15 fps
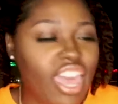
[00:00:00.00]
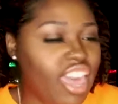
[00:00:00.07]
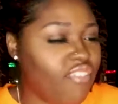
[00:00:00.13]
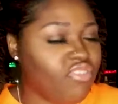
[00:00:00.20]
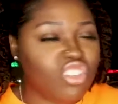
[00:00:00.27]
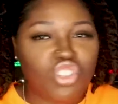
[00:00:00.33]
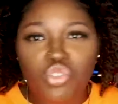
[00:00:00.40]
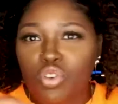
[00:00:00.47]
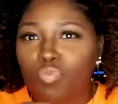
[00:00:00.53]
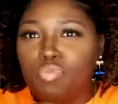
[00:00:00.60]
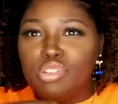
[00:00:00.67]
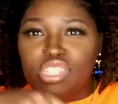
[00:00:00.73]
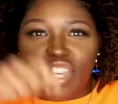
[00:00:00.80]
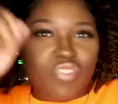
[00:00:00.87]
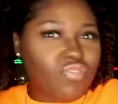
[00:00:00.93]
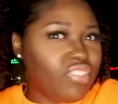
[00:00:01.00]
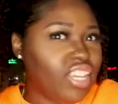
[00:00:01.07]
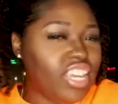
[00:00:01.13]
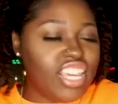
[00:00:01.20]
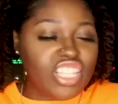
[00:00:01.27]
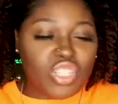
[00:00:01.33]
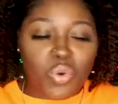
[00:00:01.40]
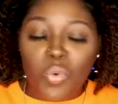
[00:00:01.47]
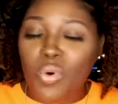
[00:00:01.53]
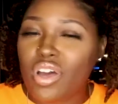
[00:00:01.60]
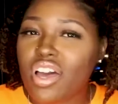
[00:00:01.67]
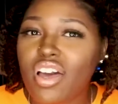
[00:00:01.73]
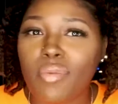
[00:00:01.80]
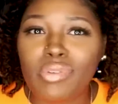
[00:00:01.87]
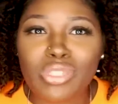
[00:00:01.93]
to have the strippers. Everything's
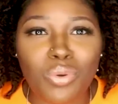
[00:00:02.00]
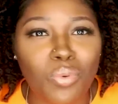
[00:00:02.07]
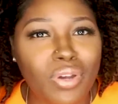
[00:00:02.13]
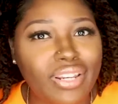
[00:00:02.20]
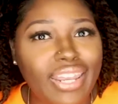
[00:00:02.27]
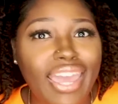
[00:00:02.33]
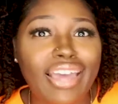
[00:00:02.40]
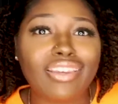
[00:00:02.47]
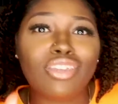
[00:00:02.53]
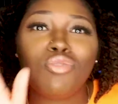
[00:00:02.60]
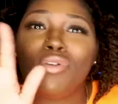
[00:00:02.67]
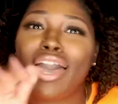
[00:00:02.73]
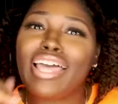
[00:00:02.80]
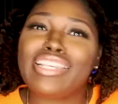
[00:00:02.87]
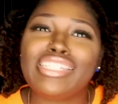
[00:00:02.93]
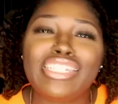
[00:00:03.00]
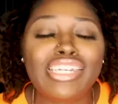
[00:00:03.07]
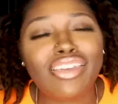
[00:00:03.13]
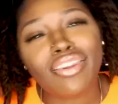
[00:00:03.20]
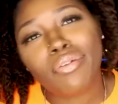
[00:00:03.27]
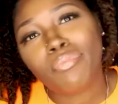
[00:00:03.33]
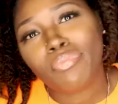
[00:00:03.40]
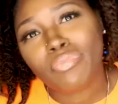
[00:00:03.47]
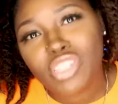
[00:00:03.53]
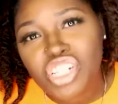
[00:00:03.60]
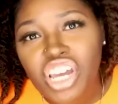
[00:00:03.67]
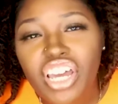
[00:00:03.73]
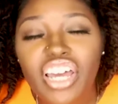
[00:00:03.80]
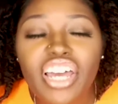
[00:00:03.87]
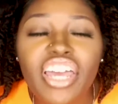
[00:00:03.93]
going up, it's going down. Then you got Jill and
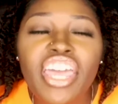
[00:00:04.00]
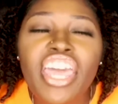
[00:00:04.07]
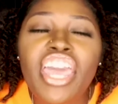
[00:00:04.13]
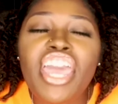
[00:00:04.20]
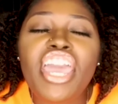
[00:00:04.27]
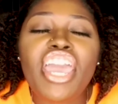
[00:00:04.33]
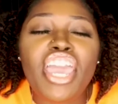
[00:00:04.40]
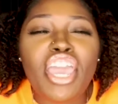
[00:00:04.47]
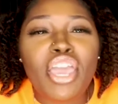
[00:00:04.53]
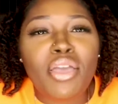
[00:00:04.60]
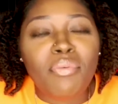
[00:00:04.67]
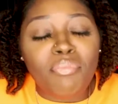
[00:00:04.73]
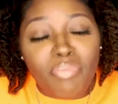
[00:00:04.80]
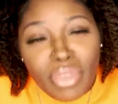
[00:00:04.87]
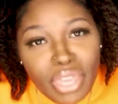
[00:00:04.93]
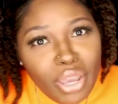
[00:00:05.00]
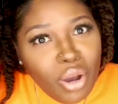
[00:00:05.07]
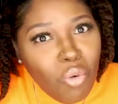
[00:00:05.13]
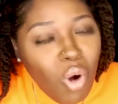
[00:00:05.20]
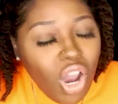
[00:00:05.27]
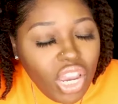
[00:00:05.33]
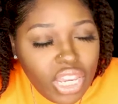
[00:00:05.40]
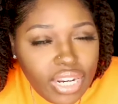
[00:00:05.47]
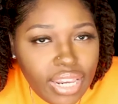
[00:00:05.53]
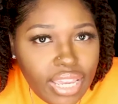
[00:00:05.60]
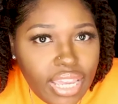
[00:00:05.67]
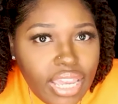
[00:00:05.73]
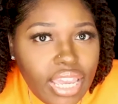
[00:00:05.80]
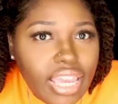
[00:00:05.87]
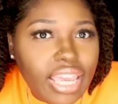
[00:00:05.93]
John and Bill walking
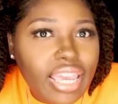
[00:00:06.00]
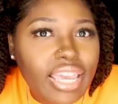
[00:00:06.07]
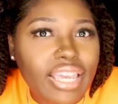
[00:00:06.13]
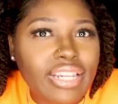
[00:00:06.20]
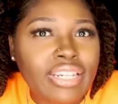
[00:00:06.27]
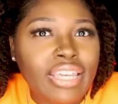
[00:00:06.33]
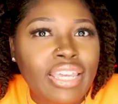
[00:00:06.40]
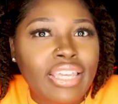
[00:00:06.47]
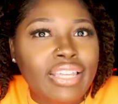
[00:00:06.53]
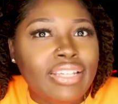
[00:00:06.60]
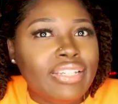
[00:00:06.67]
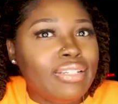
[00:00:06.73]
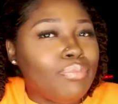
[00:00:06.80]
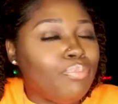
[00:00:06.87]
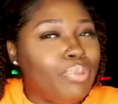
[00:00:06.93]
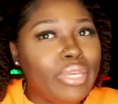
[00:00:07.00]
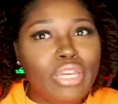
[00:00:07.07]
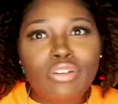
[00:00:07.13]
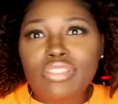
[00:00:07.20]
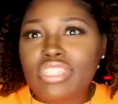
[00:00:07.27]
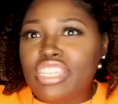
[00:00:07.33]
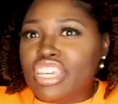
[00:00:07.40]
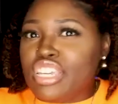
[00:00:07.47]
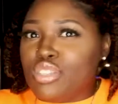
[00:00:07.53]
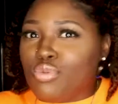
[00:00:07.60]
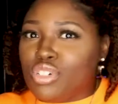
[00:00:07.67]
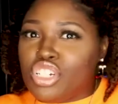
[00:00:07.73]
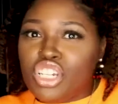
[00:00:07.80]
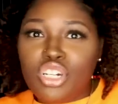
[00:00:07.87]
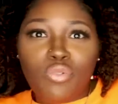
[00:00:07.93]
in and Bill sees
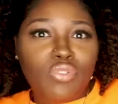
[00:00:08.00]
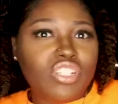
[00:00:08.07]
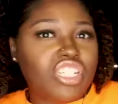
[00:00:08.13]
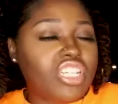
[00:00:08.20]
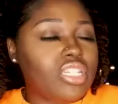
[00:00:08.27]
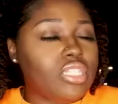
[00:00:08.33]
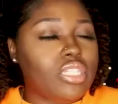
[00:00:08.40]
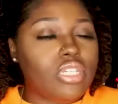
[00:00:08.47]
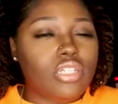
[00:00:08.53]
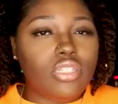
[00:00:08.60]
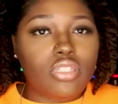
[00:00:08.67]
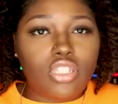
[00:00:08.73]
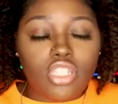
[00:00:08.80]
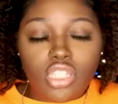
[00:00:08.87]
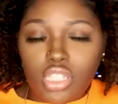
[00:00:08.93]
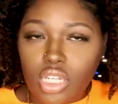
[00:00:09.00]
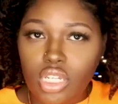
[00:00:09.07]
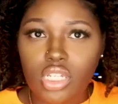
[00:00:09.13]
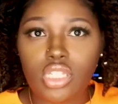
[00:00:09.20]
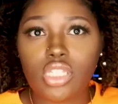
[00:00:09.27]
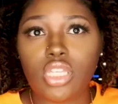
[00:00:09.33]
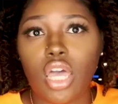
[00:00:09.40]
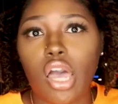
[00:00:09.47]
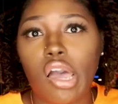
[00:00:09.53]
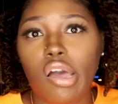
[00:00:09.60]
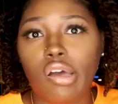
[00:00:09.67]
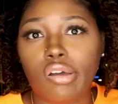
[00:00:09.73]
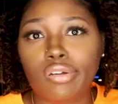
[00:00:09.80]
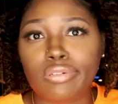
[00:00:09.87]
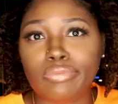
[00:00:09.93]
Regina. Regina sees, sees
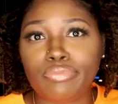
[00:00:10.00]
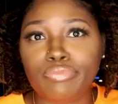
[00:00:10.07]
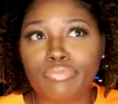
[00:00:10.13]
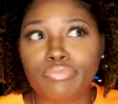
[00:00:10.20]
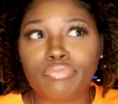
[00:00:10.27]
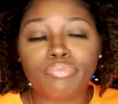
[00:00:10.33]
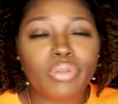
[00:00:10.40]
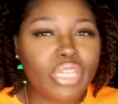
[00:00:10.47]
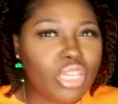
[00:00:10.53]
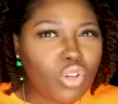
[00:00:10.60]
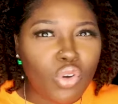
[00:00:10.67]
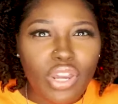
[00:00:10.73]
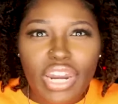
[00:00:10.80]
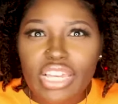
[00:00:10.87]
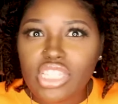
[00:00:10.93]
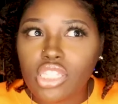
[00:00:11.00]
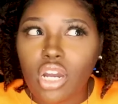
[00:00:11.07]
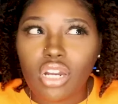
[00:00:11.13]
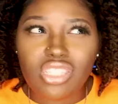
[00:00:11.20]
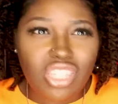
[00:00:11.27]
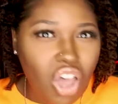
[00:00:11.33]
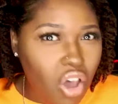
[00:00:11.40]
um, Bill, and they start